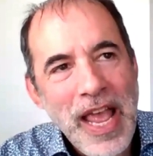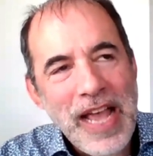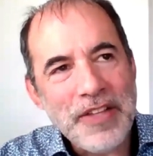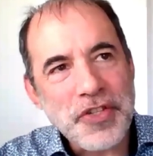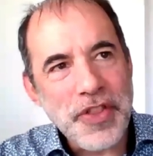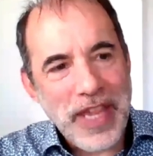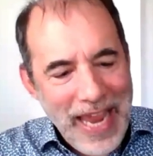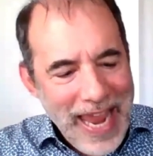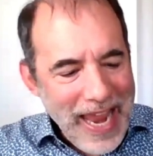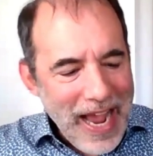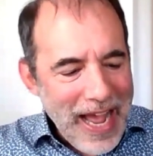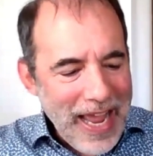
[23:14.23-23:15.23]
And so the
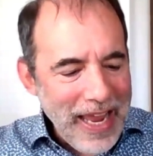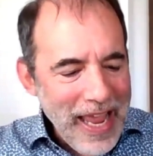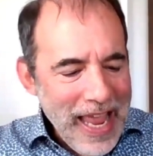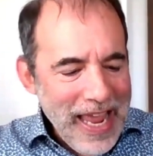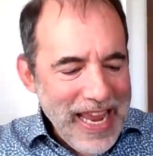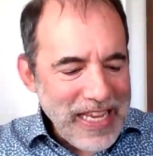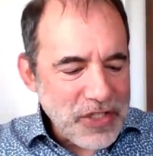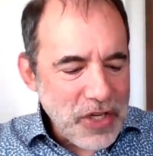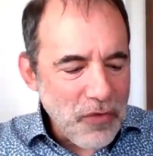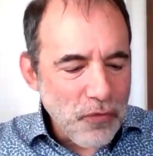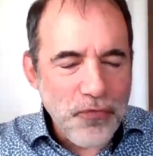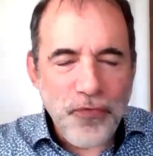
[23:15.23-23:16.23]
AI is
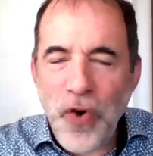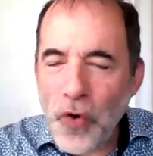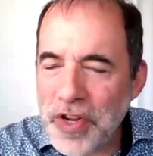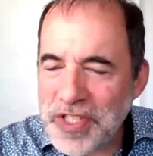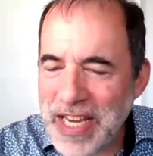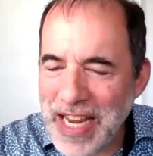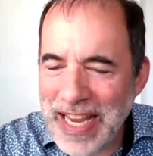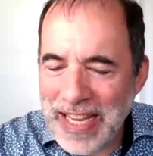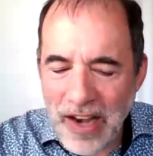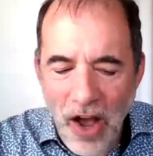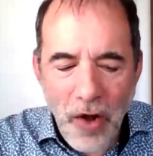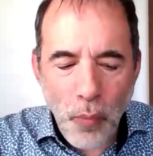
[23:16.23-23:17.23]
focusing
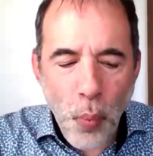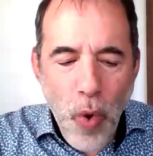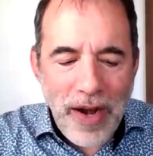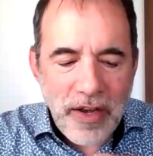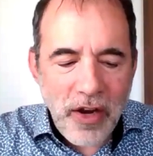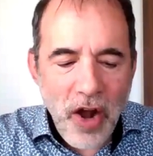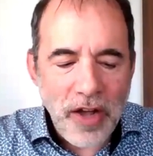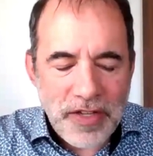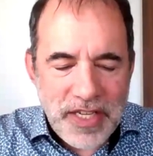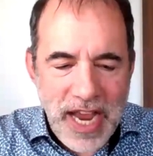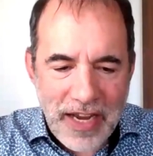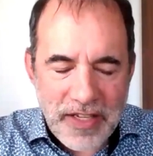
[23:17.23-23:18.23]
in on one
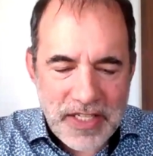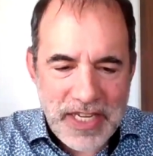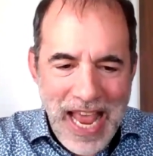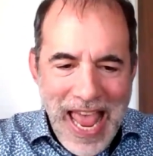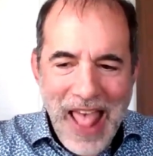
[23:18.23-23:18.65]
context,